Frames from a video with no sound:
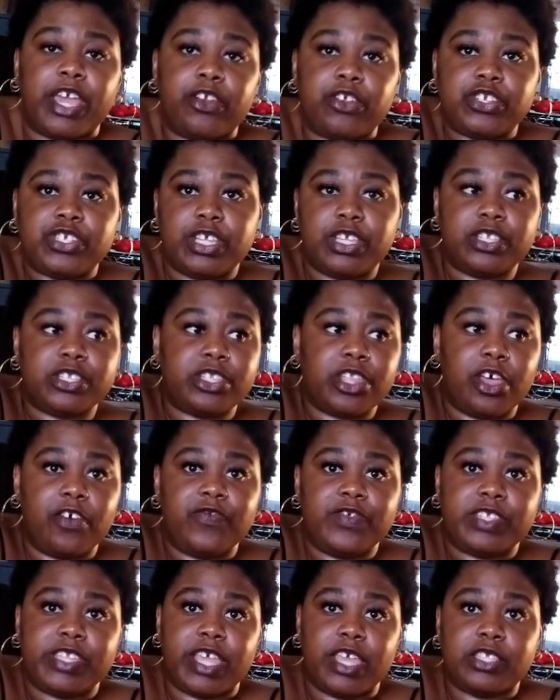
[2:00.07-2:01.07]
energy and stuff
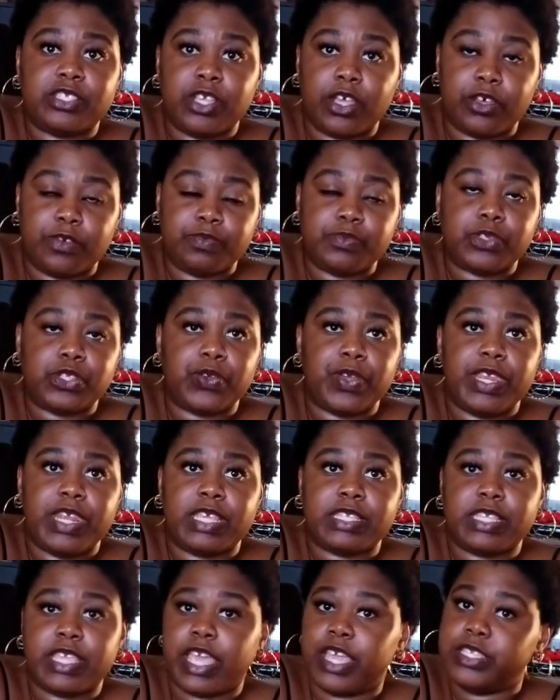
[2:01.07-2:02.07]
stays up so he
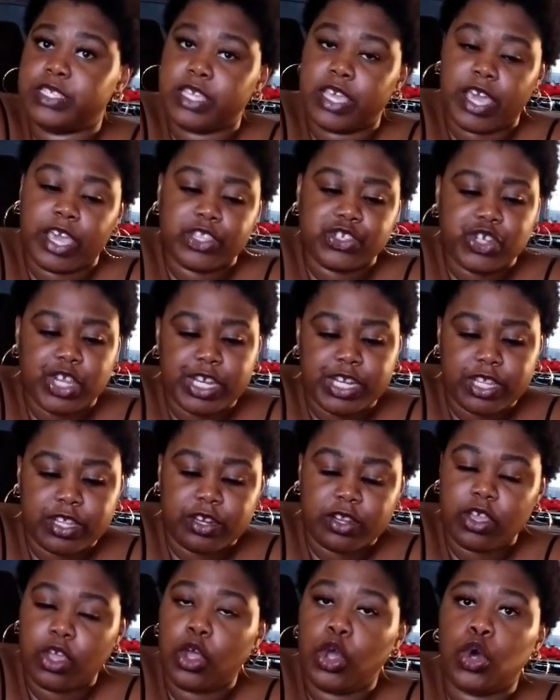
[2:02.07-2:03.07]
doesn't get dehydrated.
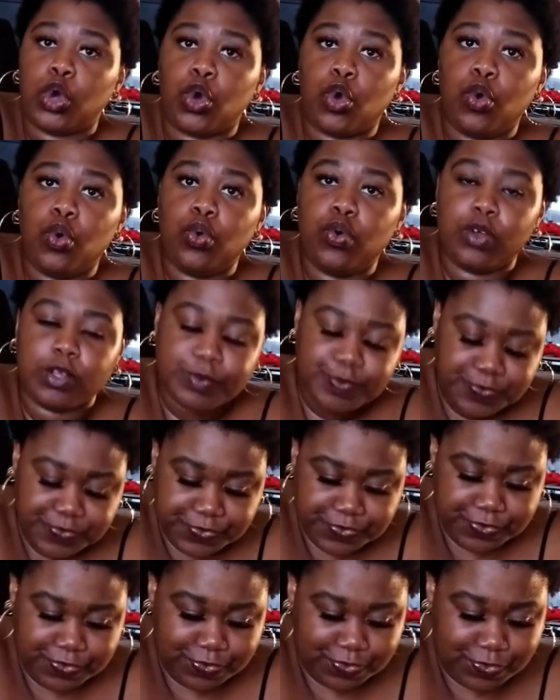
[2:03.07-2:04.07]
Cool.
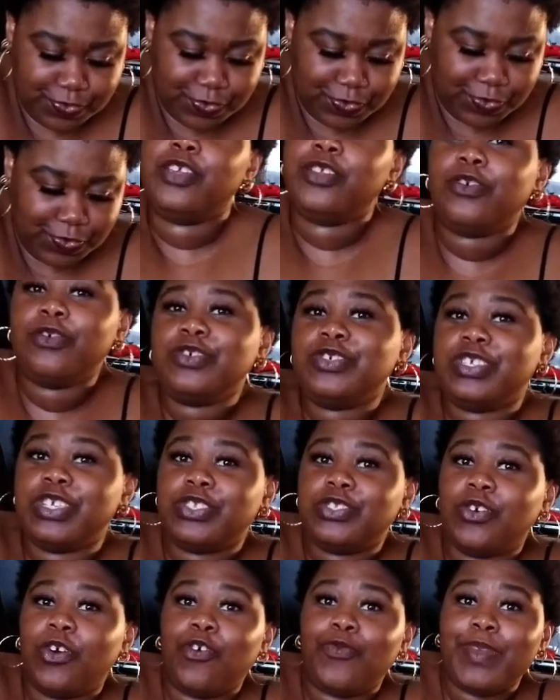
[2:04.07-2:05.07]
You know,
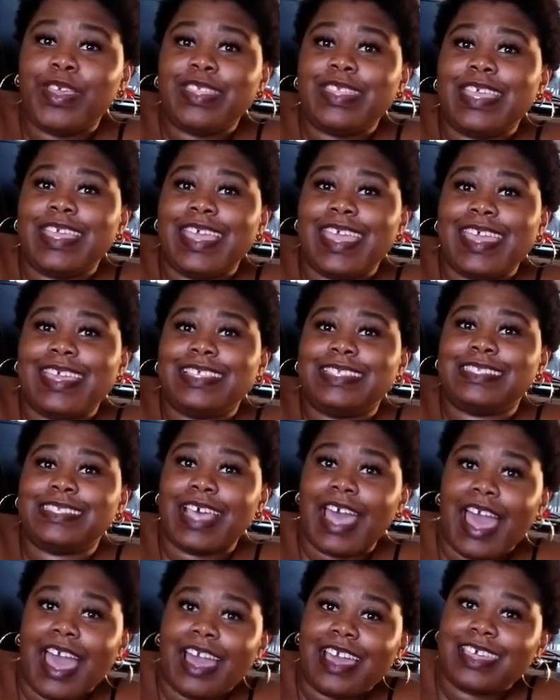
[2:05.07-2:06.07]
she told me the
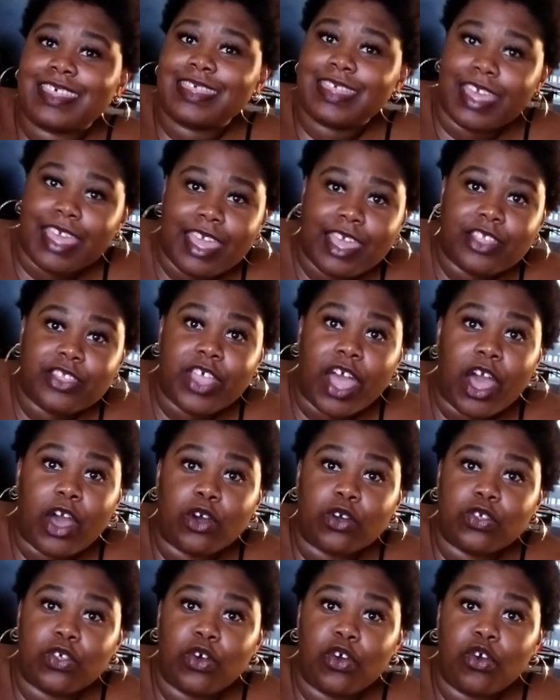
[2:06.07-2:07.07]
exact thing
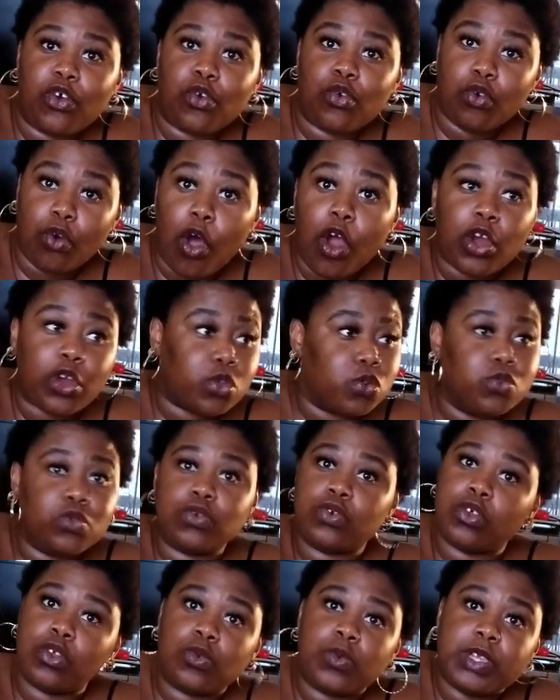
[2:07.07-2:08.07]
that our
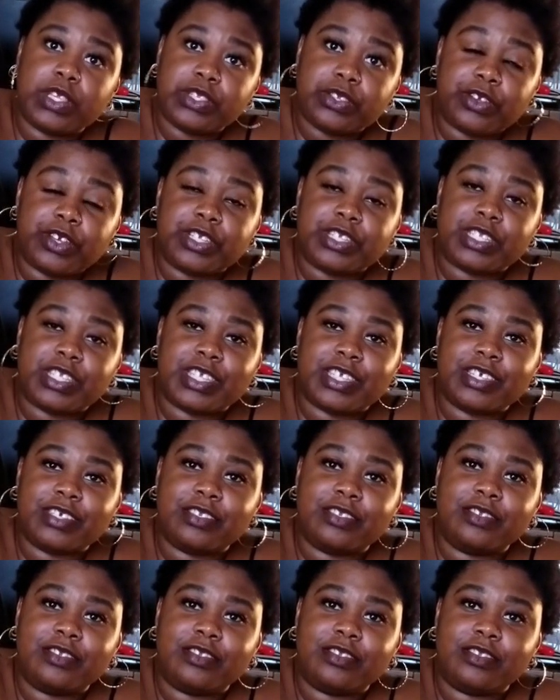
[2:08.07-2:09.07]
Google research did.